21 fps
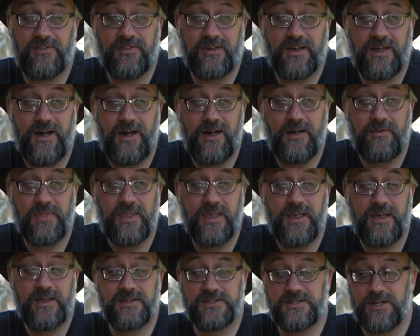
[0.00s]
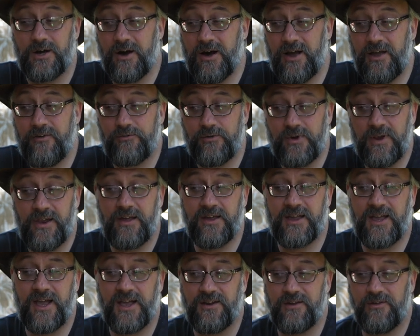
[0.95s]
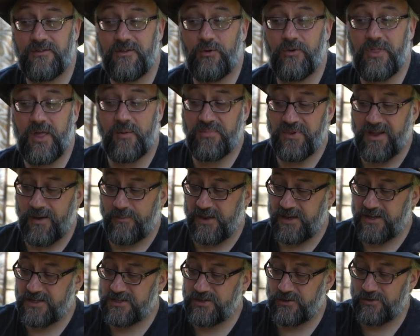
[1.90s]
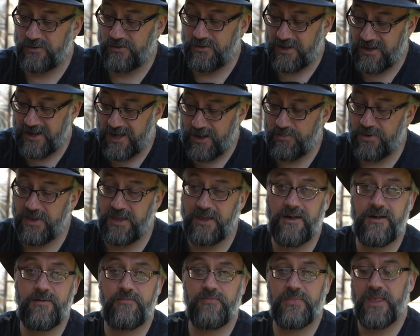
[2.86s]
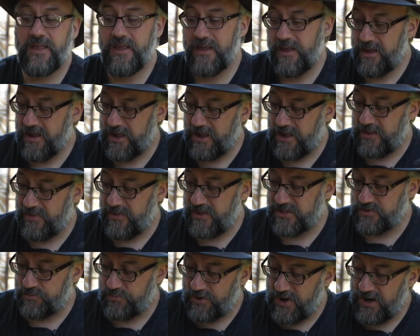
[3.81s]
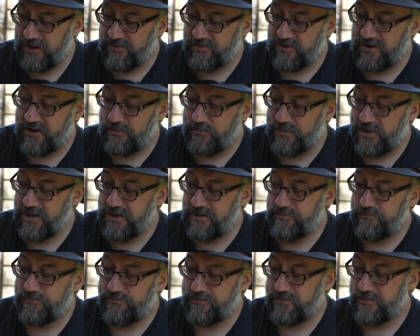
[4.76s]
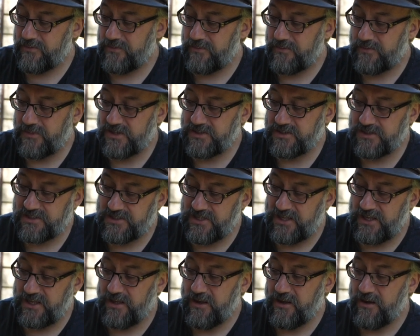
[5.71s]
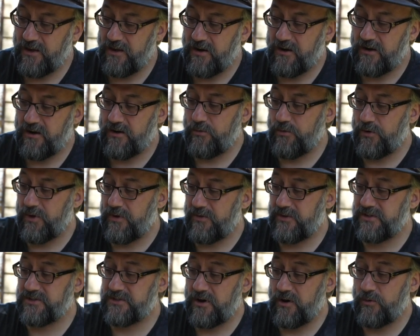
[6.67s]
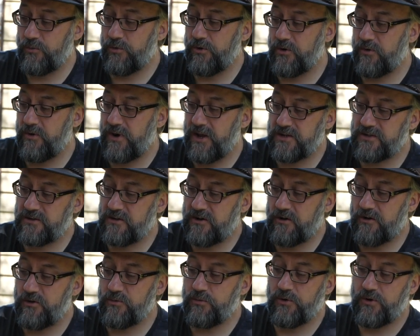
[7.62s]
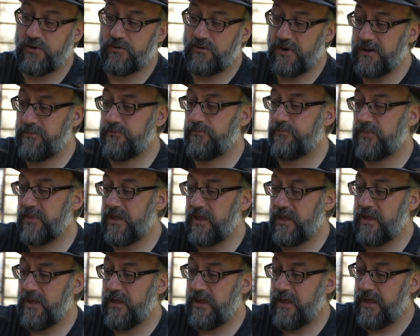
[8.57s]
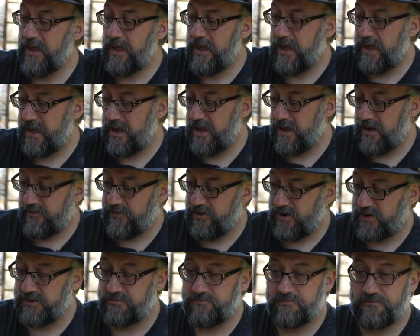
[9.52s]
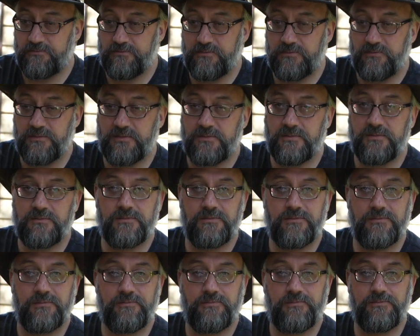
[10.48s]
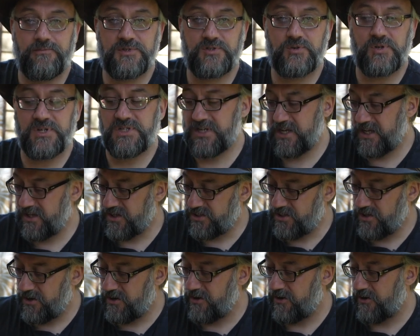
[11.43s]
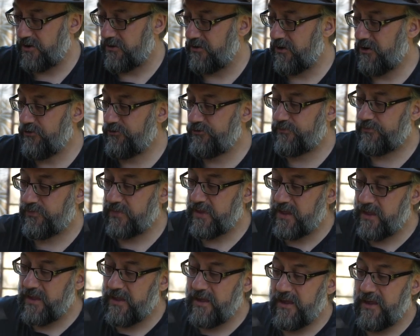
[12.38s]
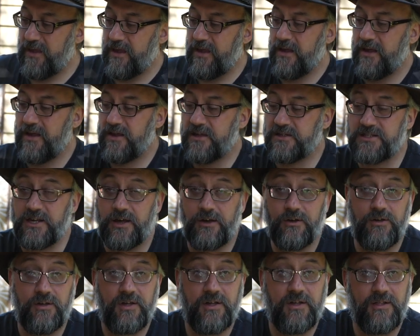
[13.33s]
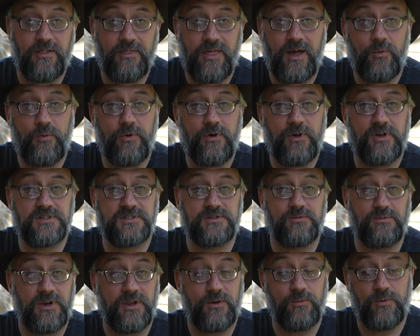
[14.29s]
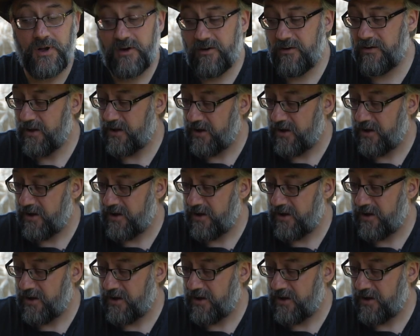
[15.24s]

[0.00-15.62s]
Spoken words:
car. So I've relocated all that plumbing to up here, and there's a bracket that I made. This is the hot water. This is hot water out, cold water in, and I've got a switch here to turn it on or off. So that works really well.